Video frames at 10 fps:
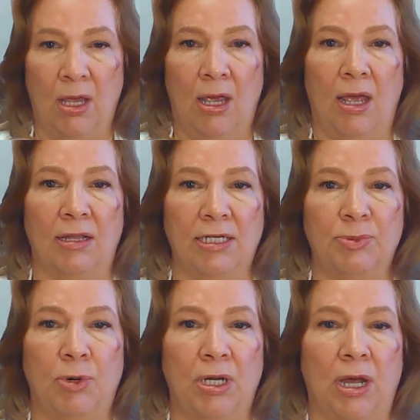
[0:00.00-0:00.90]
At this
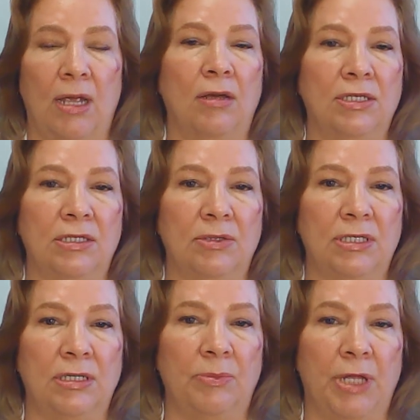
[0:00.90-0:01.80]
point, I also
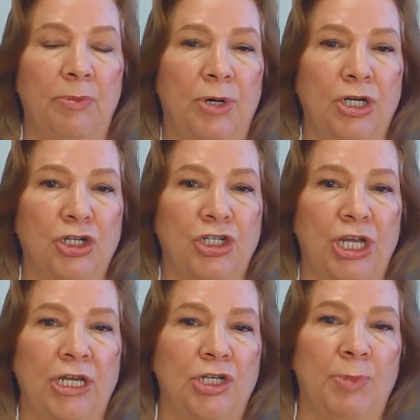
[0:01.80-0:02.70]
see a blood pressure
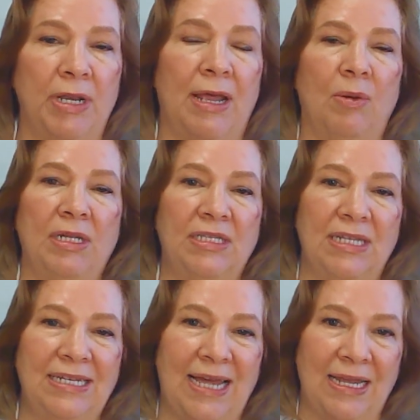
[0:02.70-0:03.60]
change, but now it's
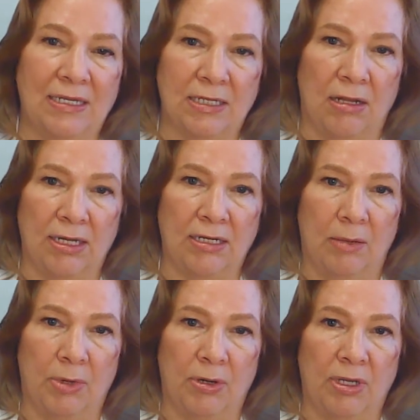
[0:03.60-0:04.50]
the diastolic
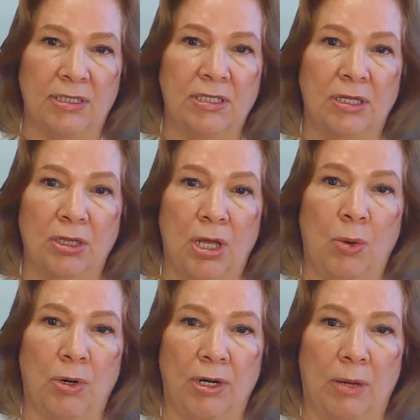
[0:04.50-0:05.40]
number. It's the
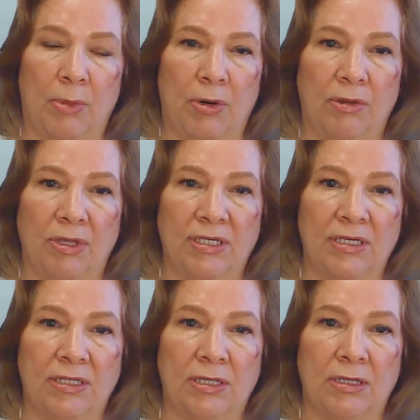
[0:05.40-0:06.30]
lower number. This
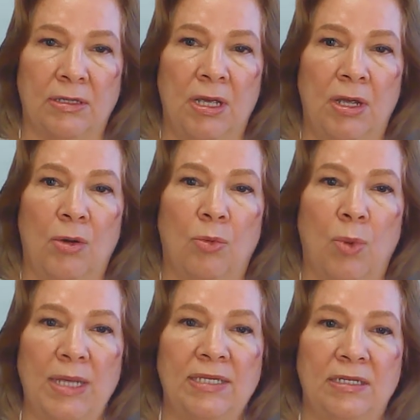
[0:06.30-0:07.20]
is the
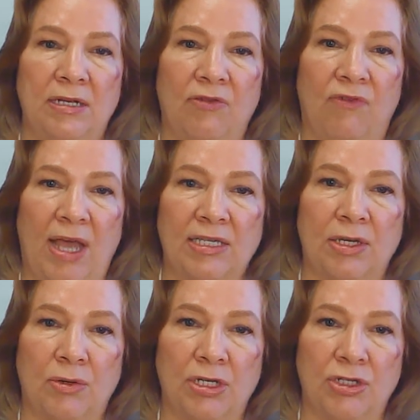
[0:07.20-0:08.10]
resting
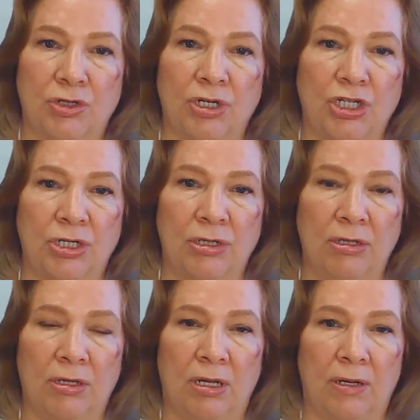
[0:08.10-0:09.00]

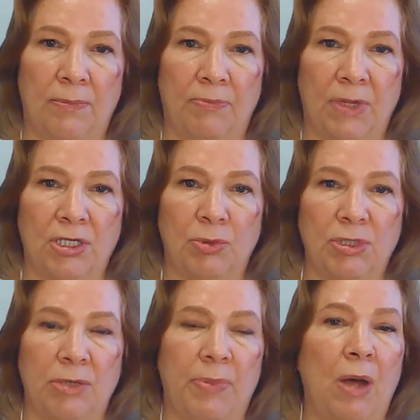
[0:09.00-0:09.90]
vasoconstriction. So
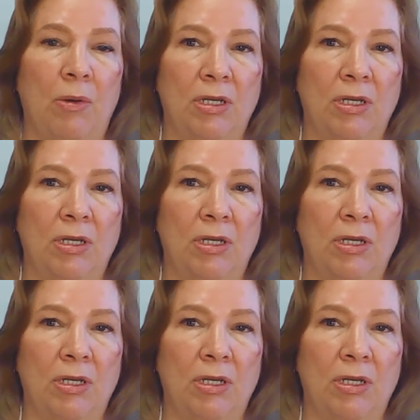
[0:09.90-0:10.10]
it's about